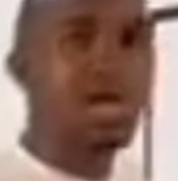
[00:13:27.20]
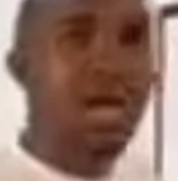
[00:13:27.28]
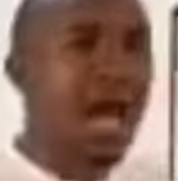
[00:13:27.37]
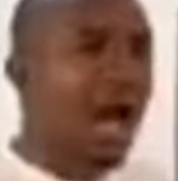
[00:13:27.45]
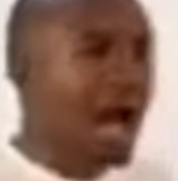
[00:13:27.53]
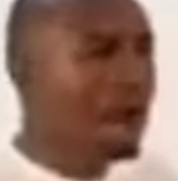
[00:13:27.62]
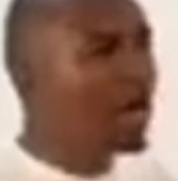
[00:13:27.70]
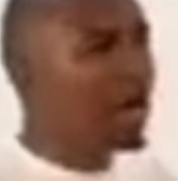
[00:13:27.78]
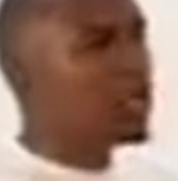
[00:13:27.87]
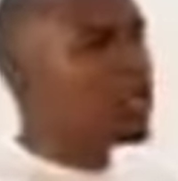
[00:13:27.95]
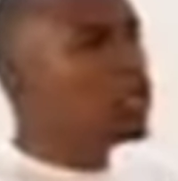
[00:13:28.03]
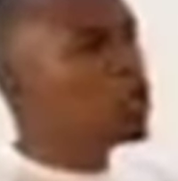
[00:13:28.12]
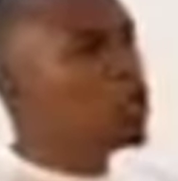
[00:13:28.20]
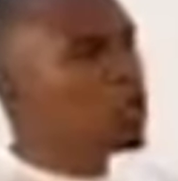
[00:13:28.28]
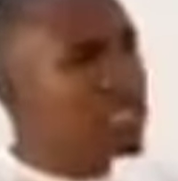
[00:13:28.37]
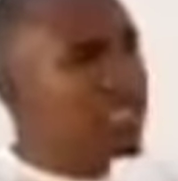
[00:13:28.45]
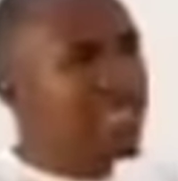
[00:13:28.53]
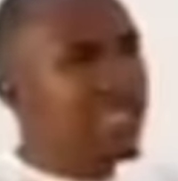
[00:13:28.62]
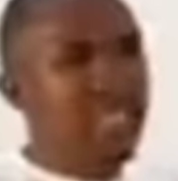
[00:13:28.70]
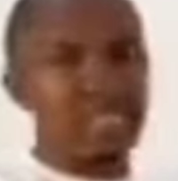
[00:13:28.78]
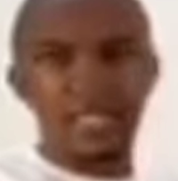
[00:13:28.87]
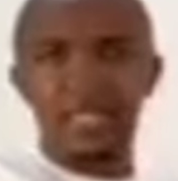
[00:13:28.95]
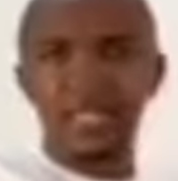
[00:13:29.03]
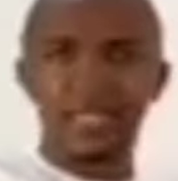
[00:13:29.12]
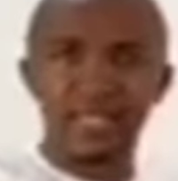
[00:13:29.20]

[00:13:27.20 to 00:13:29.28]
How can you use this